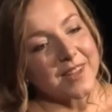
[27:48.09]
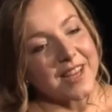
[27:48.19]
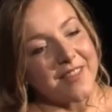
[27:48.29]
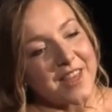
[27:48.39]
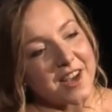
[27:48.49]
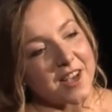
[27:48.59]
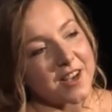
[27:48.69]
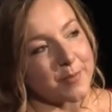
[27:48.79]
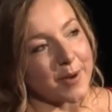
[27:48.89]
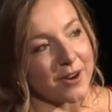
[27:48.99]
And then I
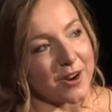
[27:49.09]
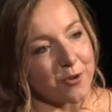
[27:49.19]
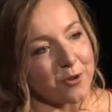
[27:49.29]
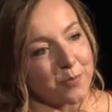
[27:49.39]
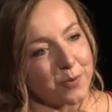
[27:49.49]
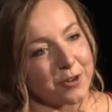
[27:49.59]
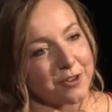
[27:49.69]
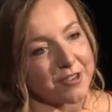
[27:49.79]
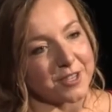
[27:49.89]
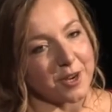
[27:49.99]
heard about a local border
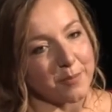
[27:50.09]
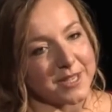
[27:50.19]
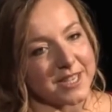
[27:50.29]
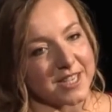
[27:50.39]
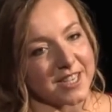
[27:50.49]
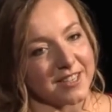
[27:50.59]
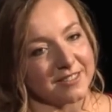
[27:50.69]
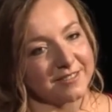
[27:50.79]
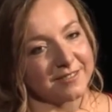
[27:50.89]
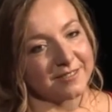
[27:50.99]
cross competition.
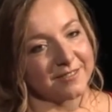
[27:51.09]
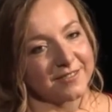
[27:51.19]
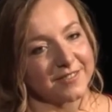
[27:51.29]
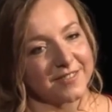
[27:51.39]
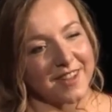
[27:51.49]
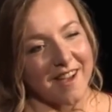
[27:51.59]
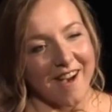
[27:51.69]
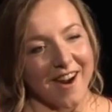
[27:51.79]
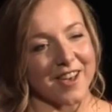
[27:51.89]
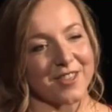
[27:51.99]

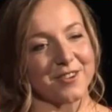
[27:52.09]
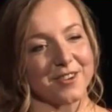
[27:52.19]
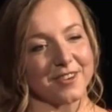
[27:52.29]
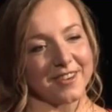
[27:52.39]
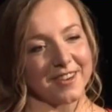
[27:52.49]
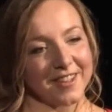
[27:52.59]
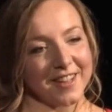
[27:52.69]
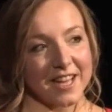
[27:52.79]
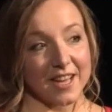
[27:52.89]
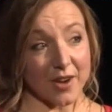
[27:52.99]
And I thought,
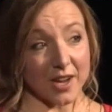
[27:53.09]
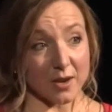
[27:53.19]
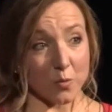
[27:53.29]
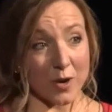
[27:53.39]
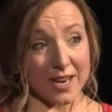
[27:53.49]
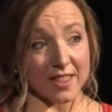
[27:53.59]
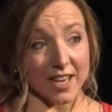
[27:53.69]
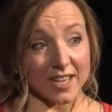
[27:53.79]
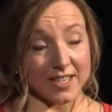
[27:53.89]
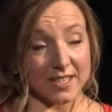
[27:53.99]
if I can win
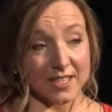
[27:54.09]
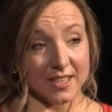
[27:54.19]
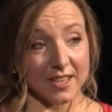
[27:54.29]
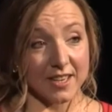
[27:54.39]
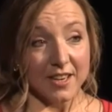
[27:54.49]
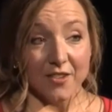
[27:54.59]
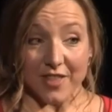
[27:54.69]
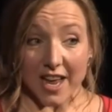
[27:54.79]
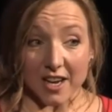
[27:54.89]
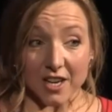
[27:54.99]
this,
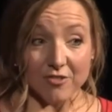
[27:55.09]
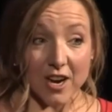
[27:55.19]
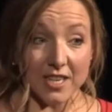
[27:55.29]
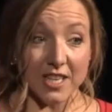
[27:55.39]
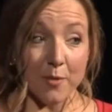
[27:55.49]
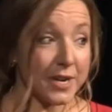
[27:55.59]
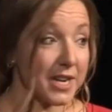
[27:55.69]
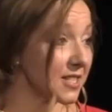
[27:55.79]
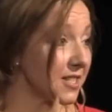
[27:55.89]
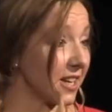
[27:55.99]
then I could write to
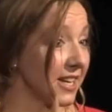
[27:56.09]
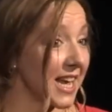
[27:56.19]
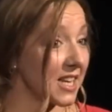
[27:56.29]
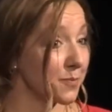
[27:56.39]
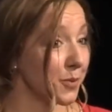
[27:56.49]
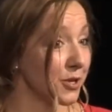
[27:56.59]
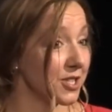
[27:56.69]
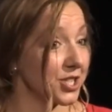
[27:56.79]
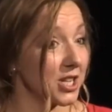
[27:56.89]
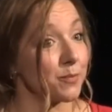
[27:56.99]
companies, I could get
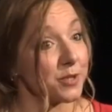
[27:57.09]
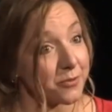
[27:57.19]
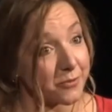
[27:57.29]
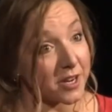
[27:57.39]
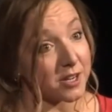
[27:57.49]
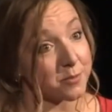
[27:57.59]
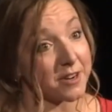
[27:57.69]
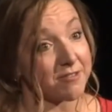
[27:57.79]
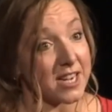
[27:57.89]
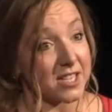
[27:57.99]
sponsorship to fund my
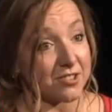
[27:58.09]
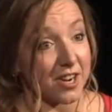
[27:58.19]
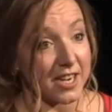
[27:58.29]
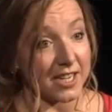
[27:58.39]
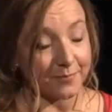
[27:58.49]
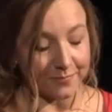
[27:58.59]
race training.